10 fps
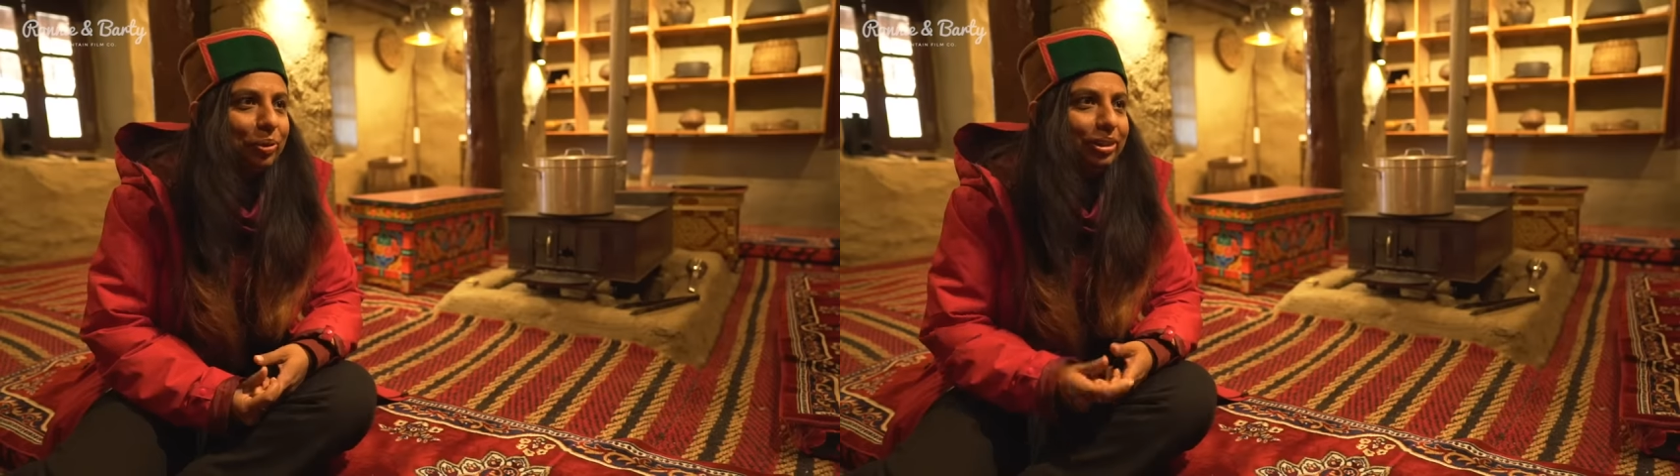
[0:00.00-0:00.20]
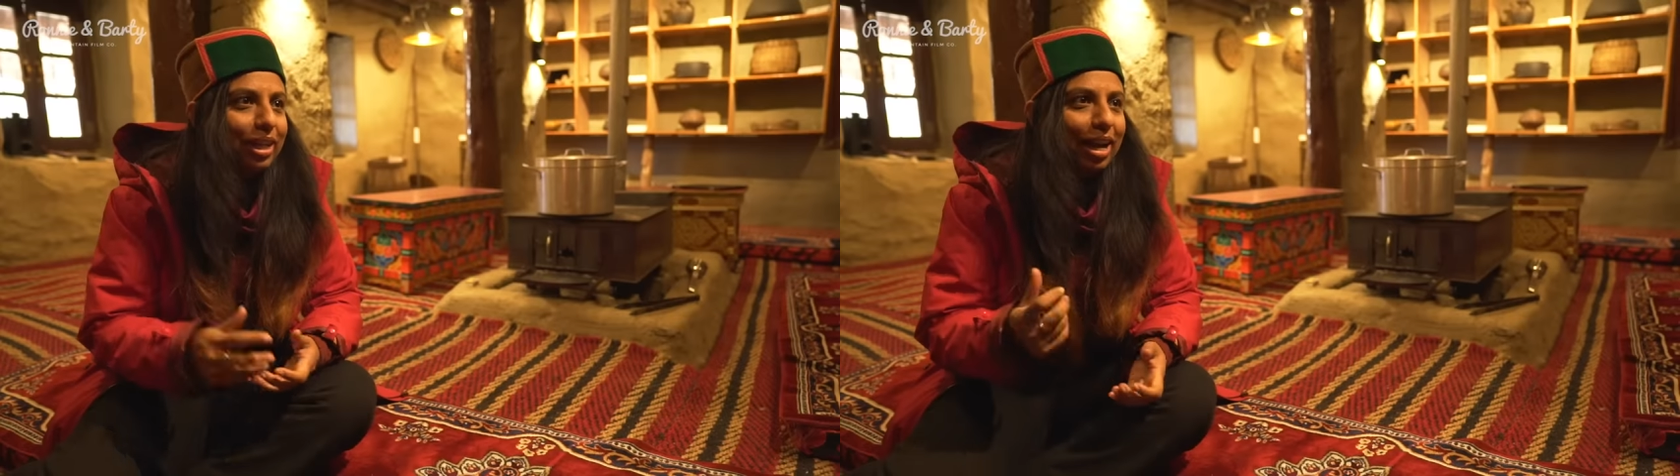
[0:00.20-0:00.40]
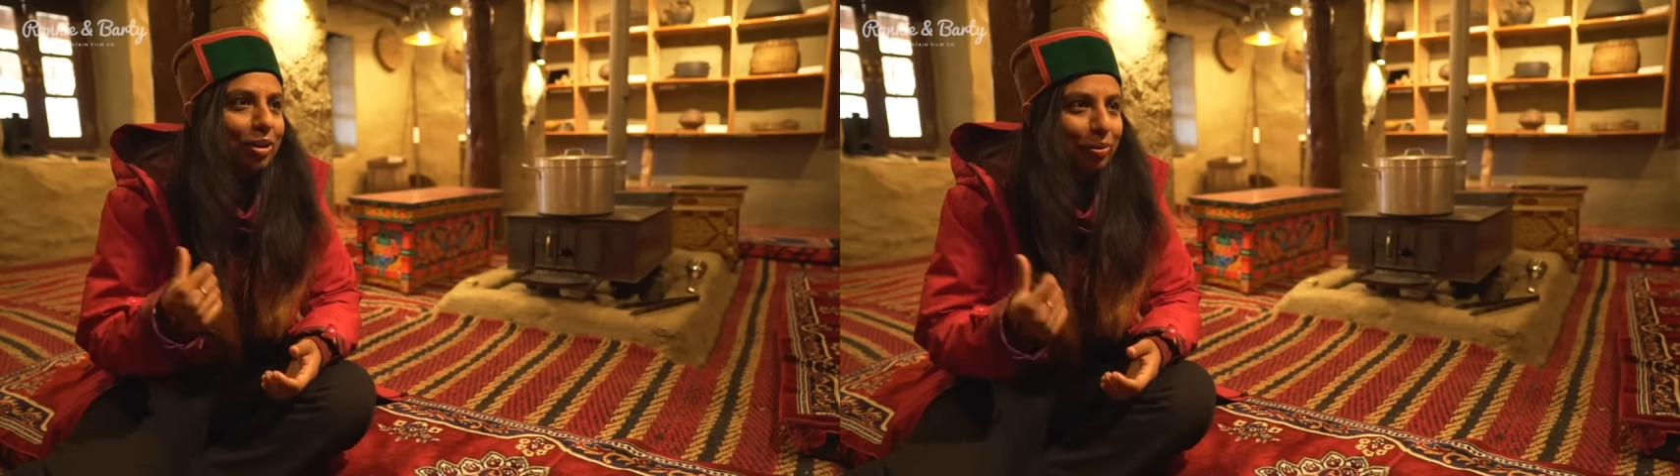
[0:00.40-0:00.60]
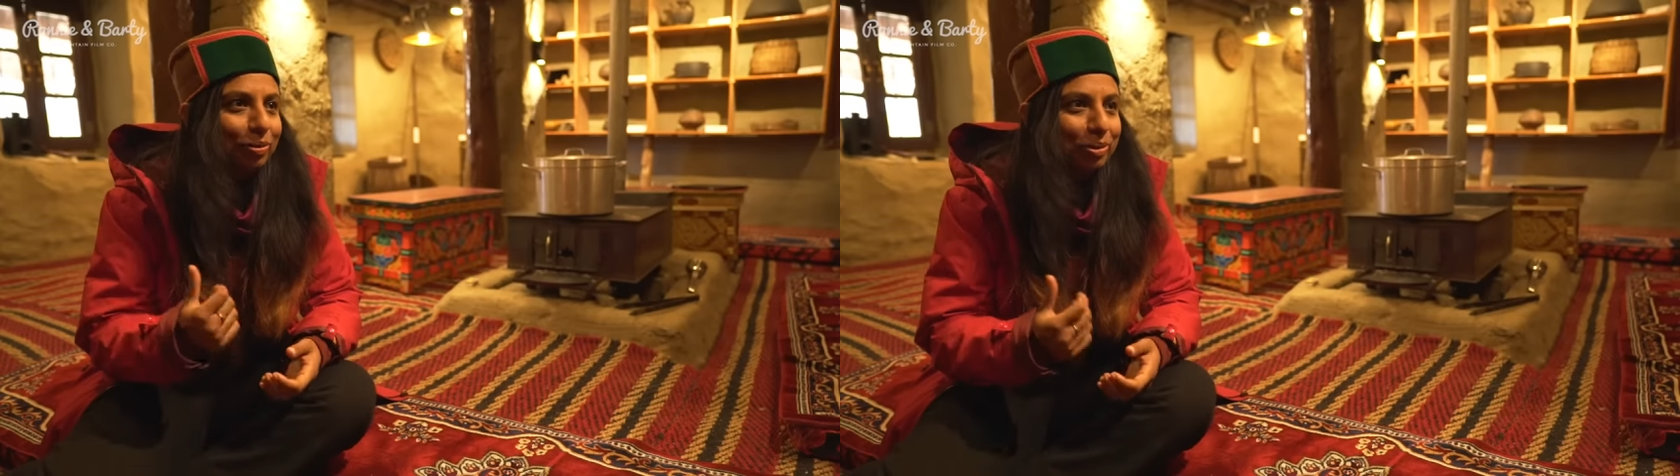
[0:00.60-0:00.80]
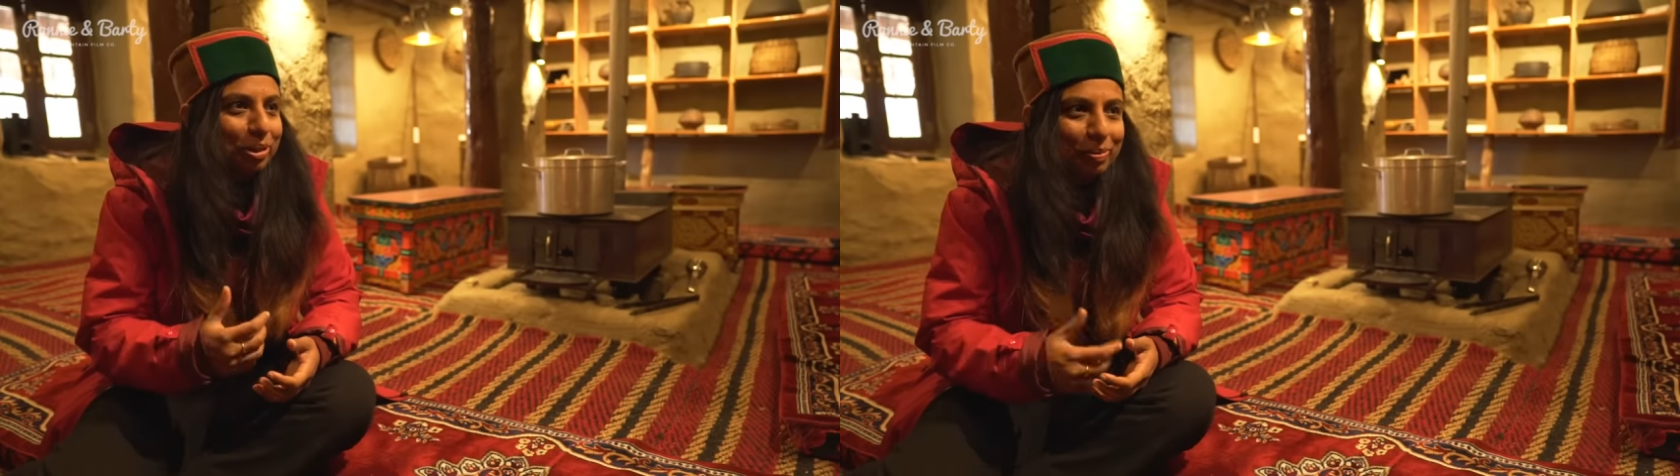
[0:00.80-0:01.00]
going sad out
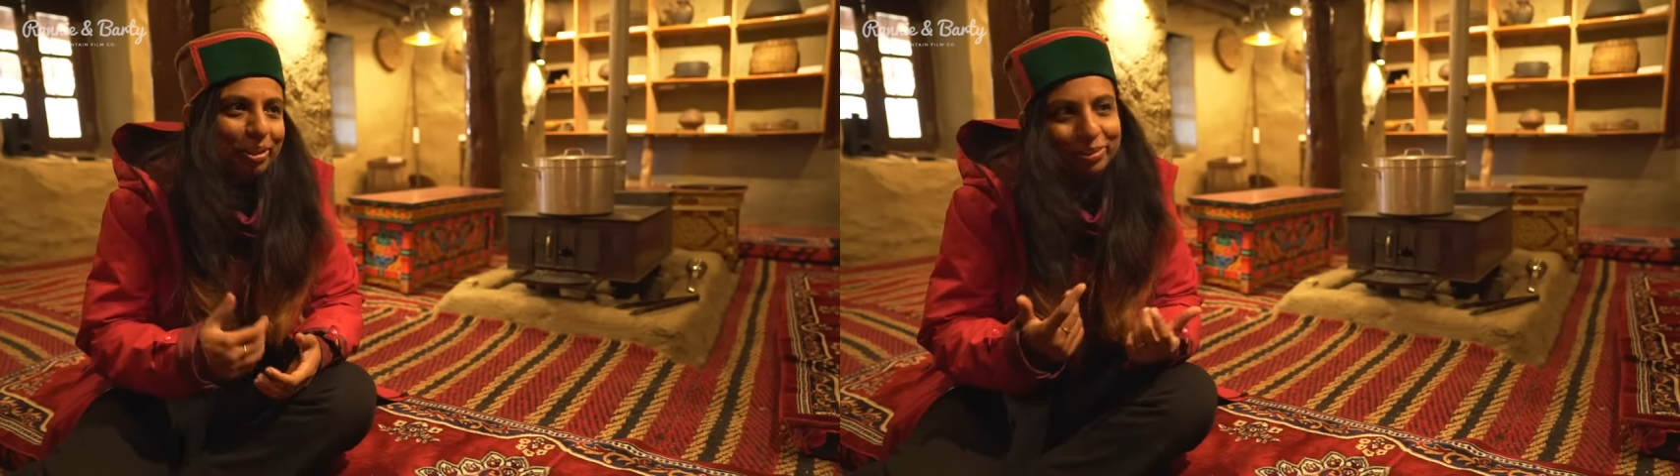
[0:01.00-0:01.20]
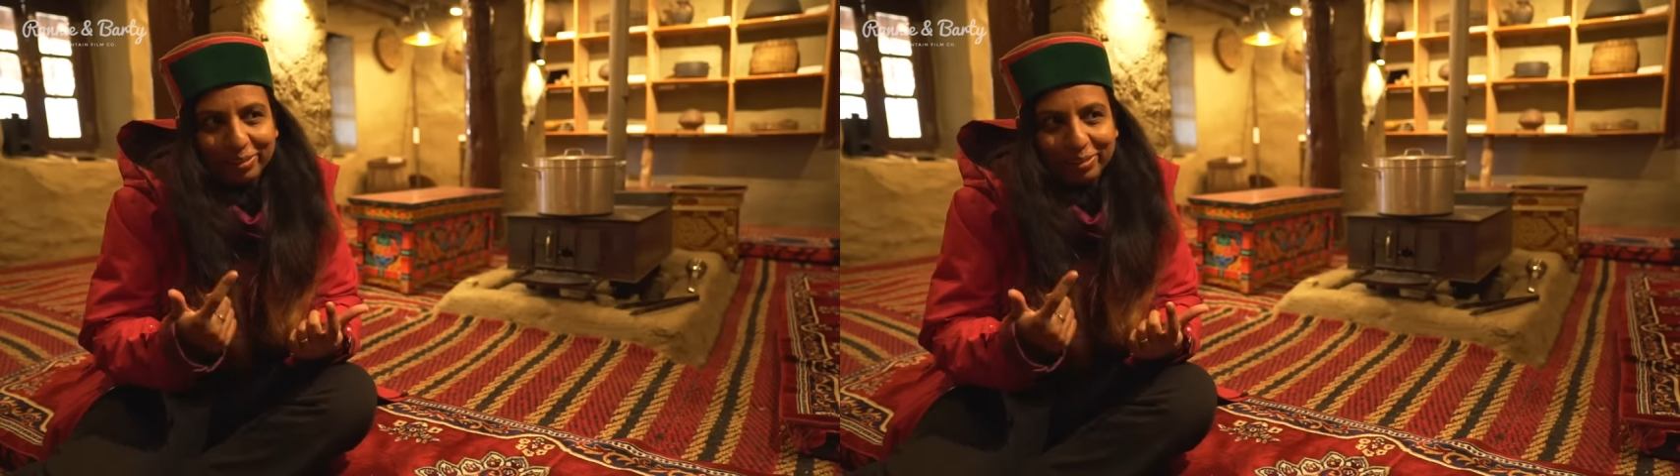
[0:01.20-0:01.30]
of this place,